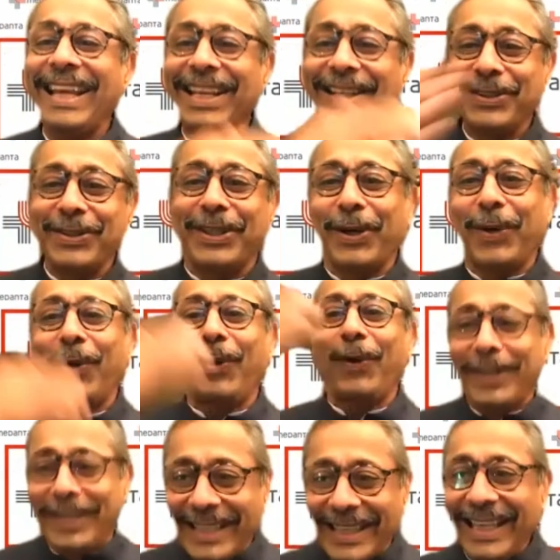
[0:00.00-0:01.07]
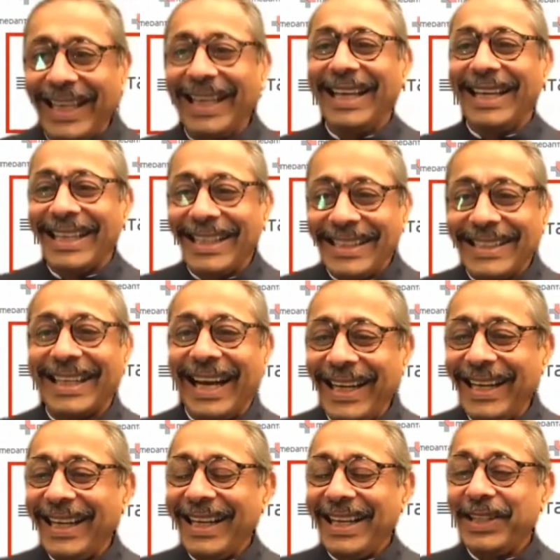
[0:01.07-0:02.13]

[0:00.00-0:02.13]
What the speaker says: So the whole thing, right?